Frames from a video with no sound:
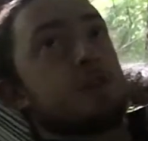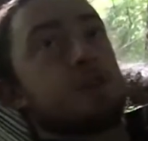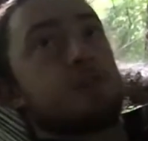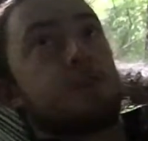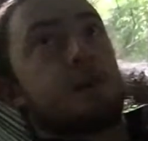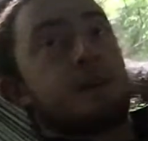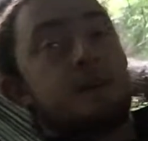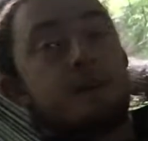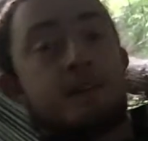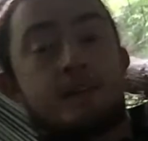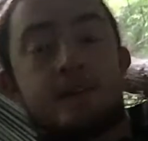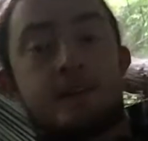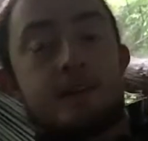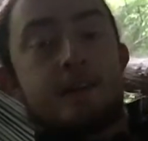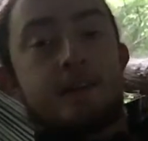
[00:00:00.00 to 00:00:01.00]
fine.
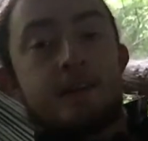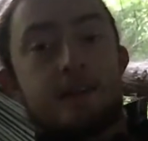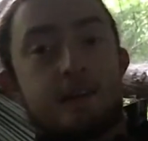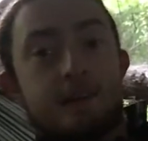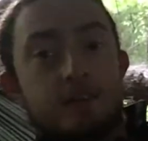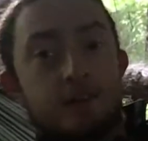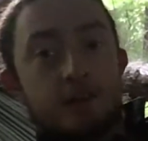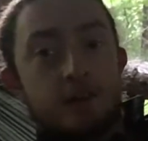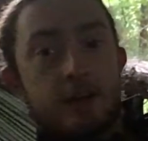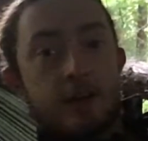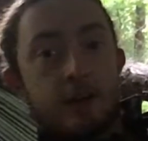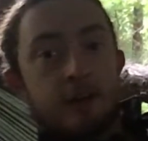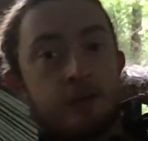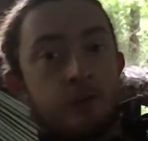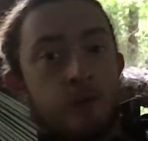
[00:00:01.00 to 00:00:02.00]
Not
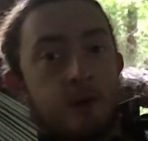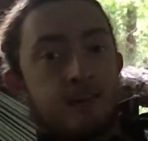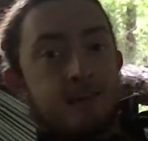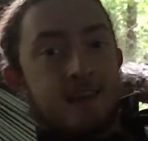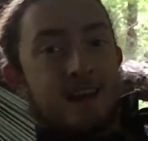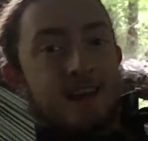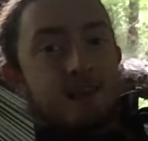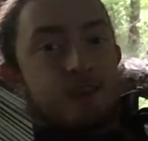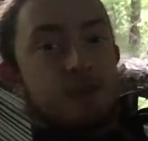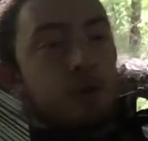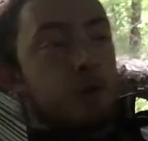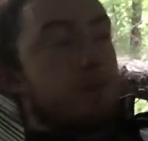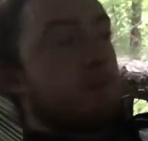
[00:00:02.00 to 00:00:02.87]
getting wet at all.